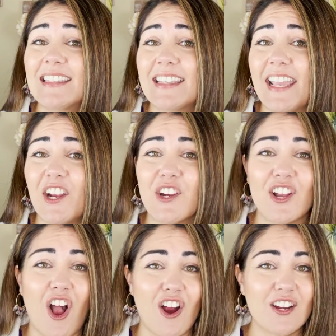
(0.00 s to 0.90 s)
a Karen
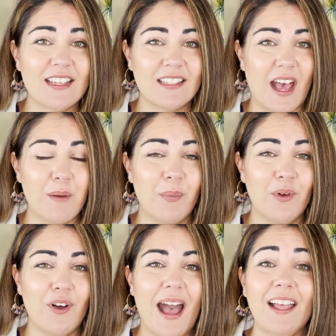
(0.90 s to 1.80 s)
Carr
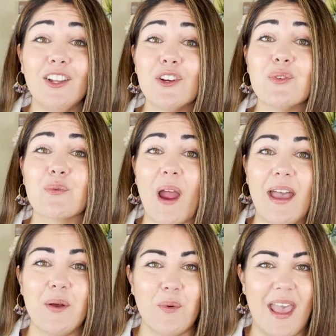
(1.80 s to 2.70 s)
disciple, I learned
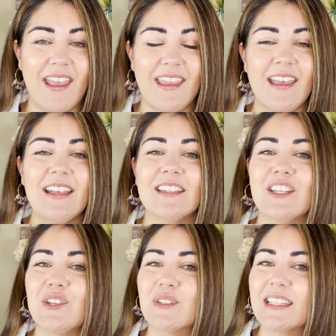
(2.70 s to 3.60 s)
right away to
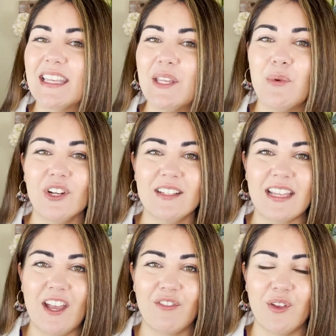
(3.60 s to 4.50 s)
use Keywords
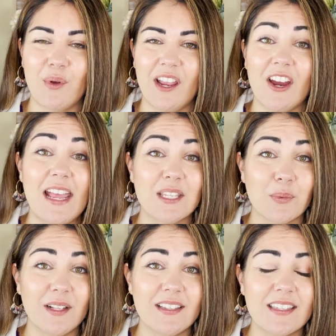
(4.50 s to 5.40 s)
Everywhere as
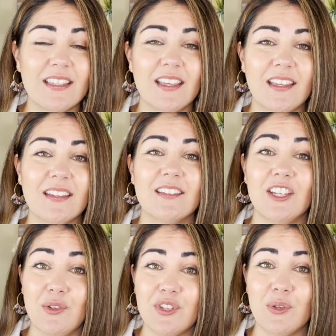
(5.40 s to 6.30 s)
well as the
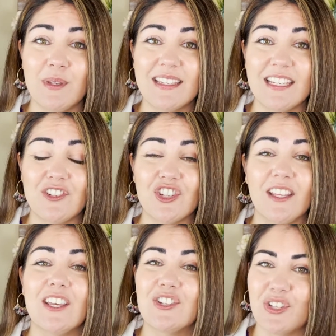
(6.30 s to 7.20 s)
YouTube
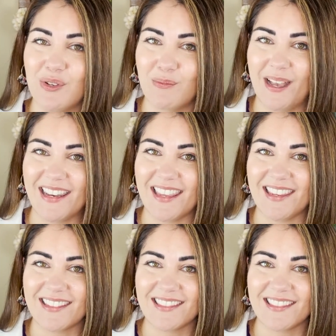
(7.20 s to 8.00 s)
extension TubeBuddy.